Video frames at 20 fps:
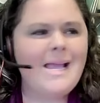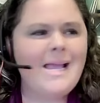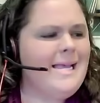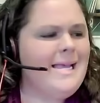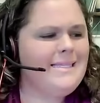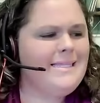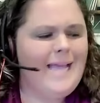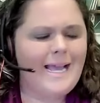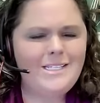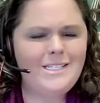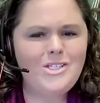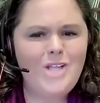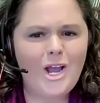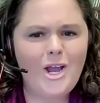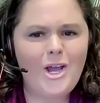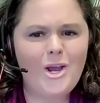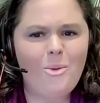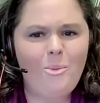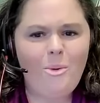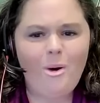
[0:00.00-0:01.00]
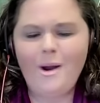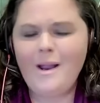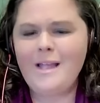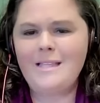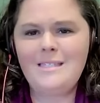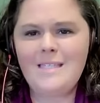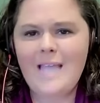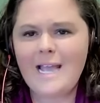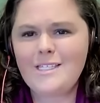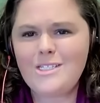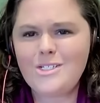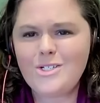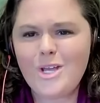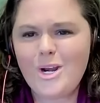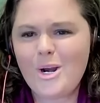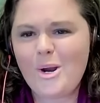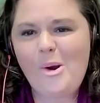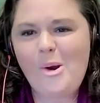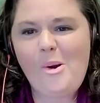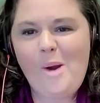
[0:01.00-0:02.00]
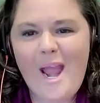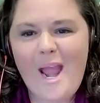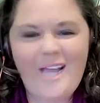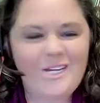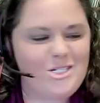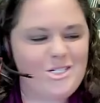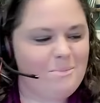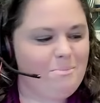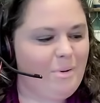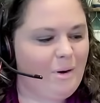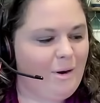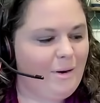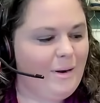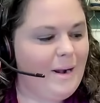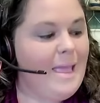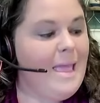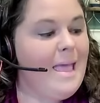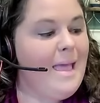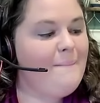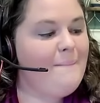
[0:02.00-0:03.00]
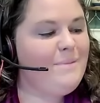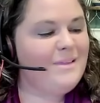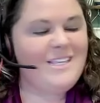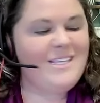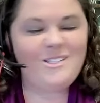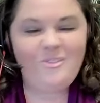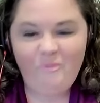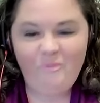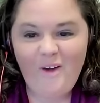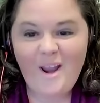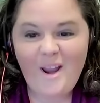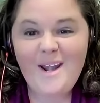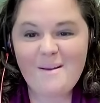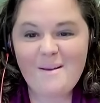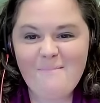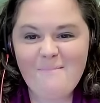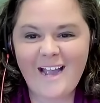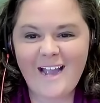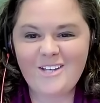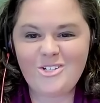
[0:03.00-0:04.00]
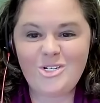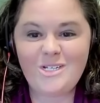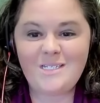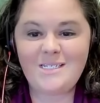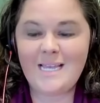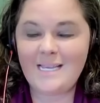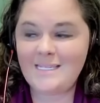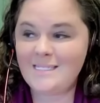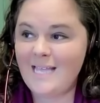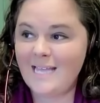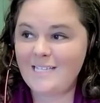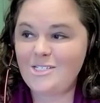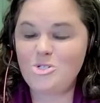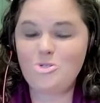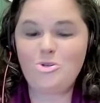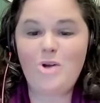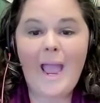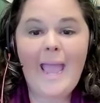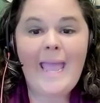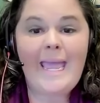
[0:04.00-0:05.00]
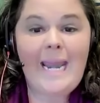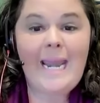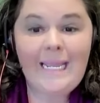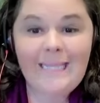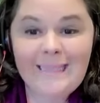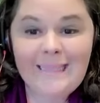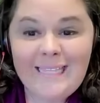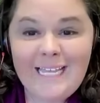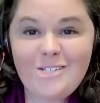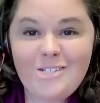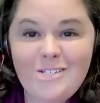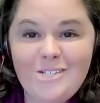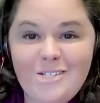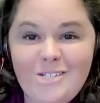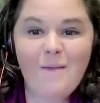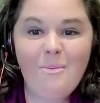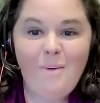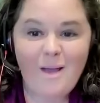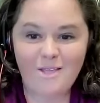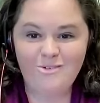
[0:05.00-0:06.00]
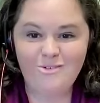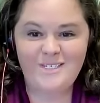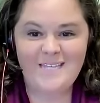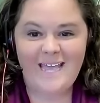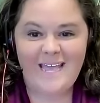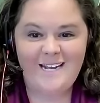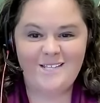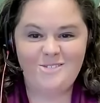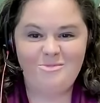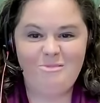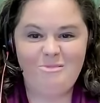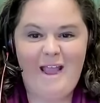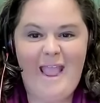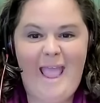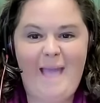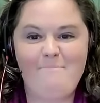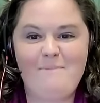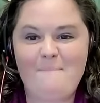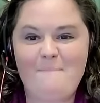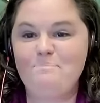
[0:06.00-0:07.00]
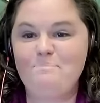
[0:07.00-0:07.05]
That's not going to work. That's going to crash and burn. But this friend of mine, she says, let's try it. And literally what you said is what happened.